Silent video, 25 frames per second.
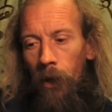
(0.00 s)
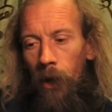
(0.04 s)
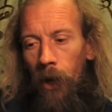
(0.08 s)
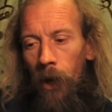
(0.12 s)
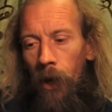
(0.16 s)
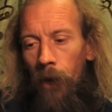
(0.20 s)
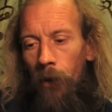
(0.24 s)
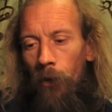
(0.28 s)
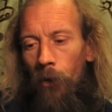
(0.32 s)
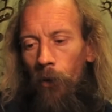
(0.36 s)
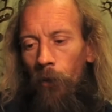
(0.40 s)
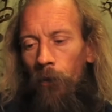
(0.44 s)

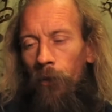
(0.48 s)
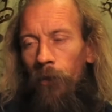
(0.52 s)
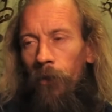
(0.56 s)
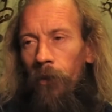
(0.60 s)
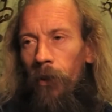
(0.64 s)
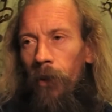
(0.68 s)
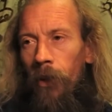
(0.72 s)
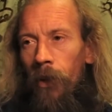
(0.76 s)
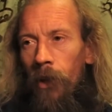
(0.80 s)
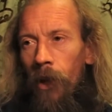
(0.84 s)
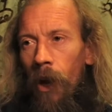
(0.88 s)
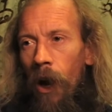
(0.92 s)
And
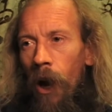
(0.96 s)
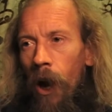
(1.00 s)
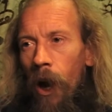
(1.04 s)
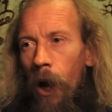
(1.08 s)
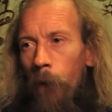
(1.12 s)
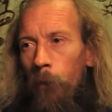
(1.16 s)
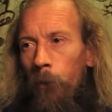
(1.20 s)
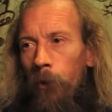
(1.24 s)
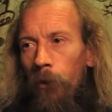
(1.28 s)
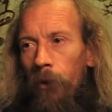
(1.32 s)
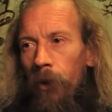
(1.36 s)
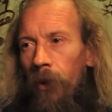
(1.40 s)
obviously,
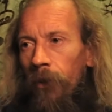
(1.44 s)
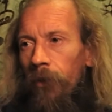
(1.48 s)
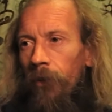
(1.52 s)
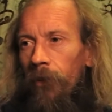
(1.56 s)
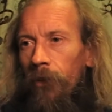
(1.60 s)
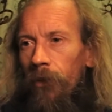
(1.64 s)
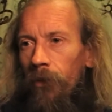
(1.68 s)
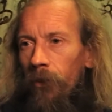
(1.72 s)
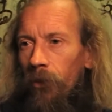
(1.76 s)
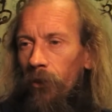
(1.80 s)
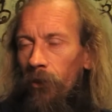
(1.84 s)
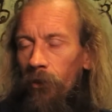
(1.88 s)
karma
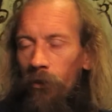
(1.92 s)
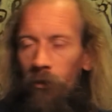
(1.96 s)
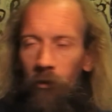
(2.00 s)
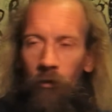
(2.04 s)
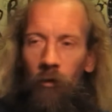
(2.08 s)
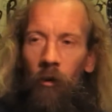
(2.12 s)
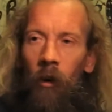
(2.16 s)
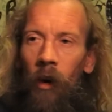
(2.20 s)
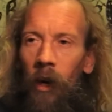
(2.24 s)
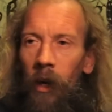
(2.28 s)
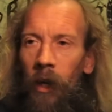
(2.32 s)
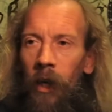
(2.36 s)
isn't just
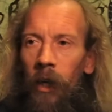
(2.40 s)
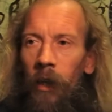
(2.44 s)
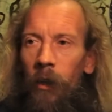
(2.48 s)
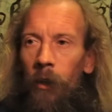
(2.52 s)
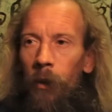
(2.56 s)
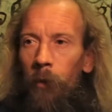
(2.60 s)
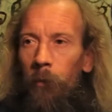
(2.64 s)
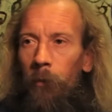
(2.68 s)
striking